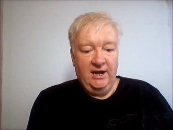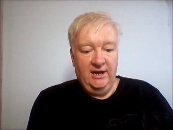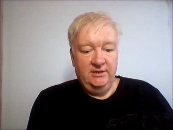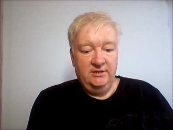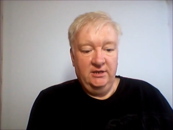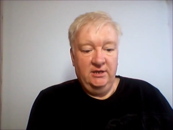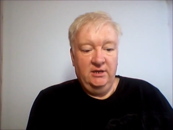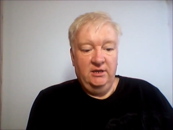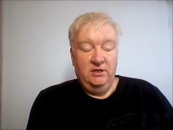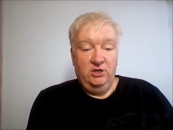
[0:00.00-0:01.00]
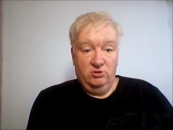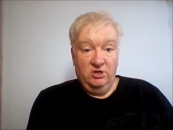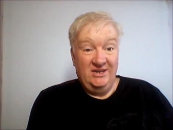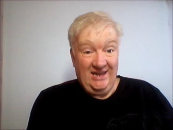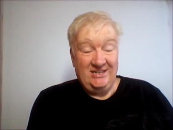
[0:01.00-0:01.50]
and you
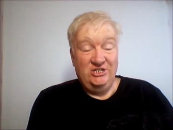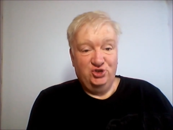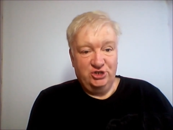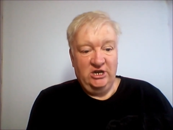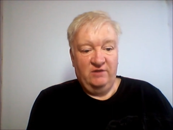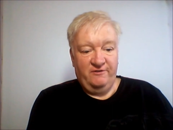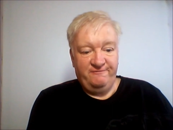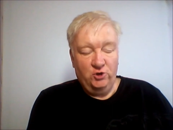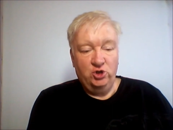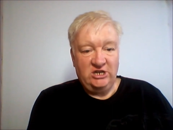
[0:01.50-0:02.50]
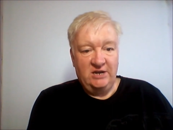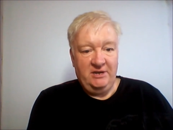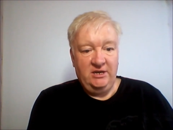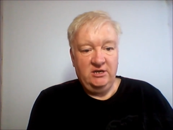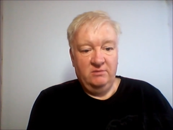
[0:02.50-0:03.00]
can get yourself a full-time
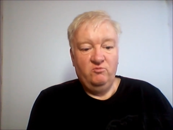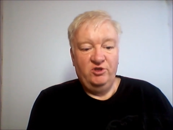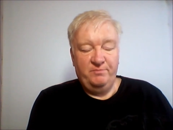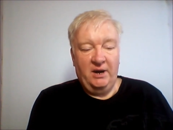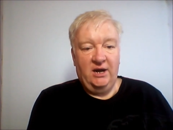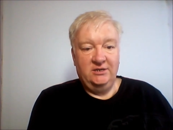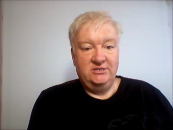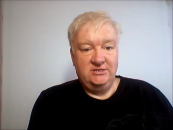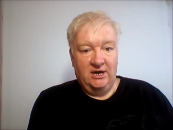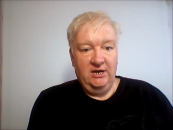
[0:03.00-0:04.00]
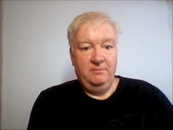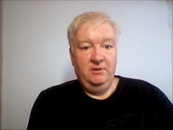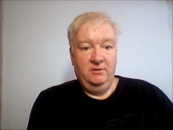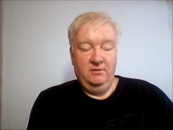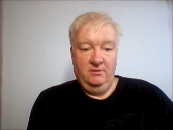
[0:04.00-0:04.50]
income with part-time
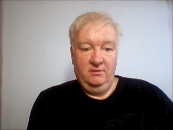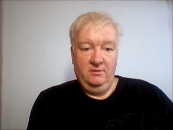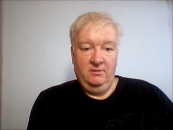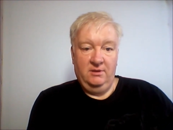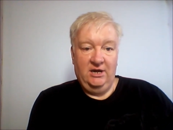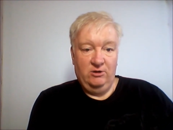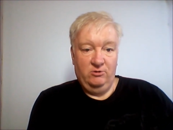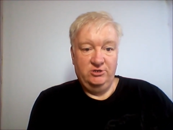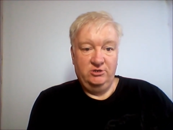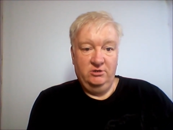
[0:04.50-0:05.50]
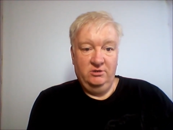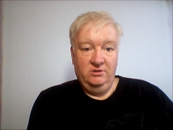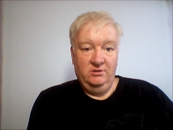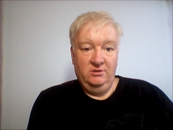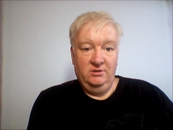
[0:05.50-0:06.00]
hours.
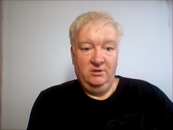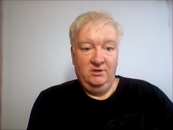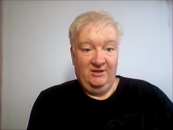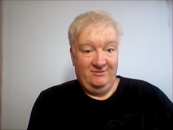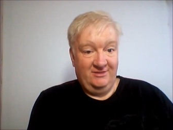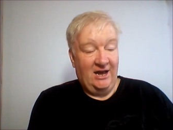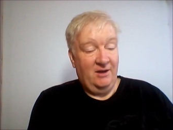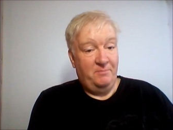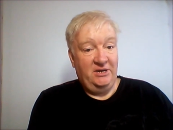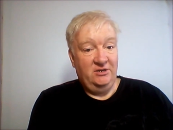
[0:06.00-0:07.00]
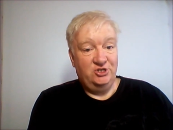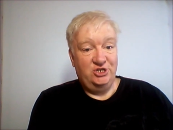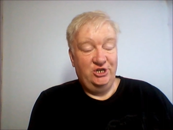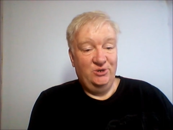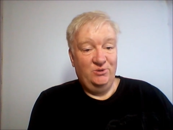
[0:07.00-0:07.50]
If that appeals
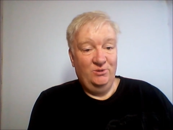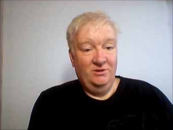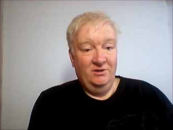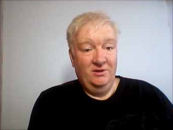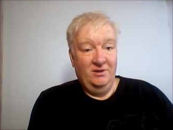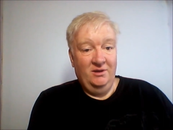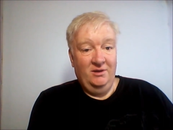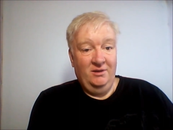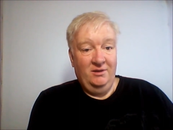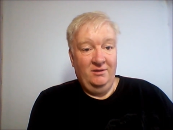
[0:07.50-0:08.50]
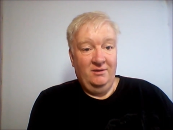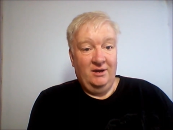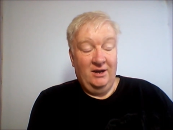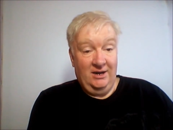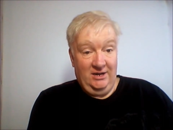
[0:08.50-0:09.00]
to you,
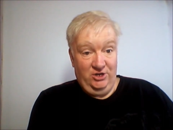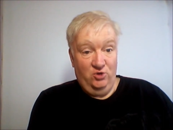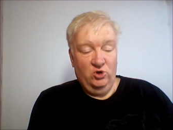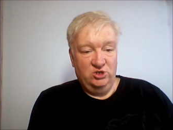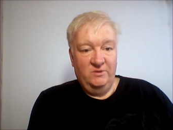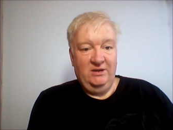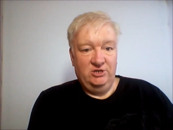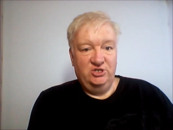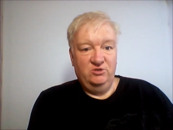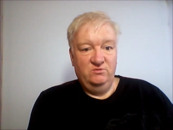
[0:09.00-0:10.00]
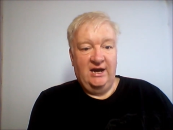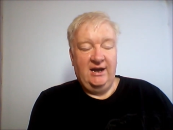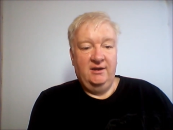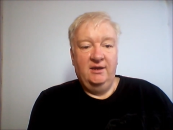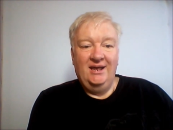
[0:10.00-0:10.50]
and you want to be able to do
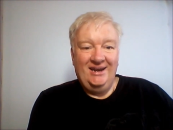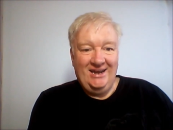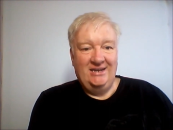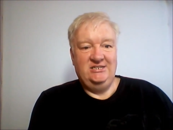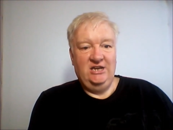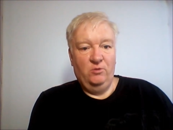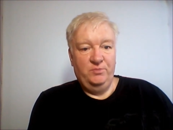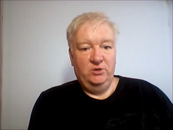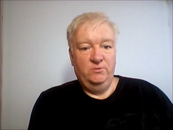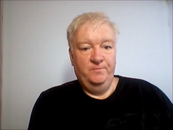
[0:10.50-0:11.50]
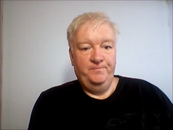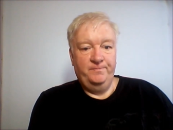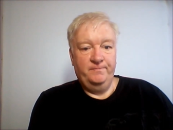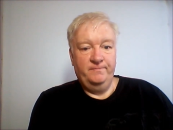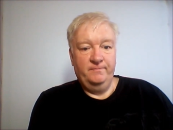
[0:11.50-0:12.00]
that, let us help you.
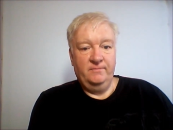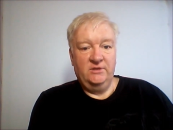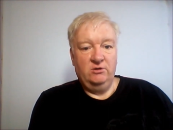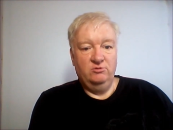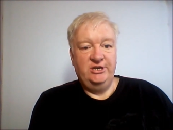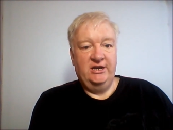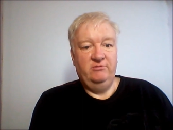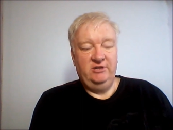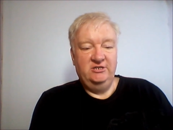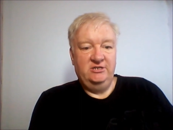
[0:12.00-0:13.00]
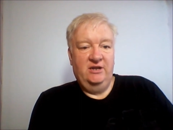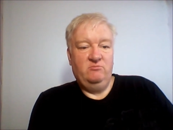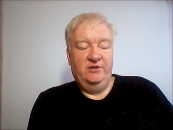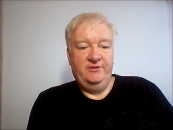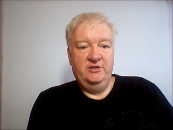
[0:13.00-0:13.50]
Go and check out the Internet
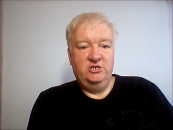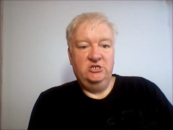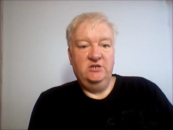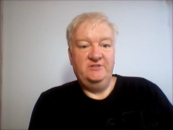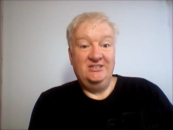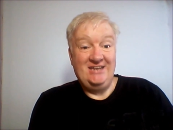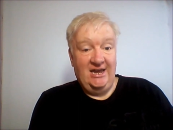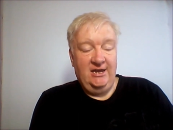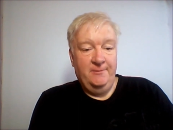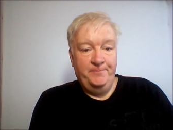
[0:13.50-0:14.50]
Wealth Initiative today,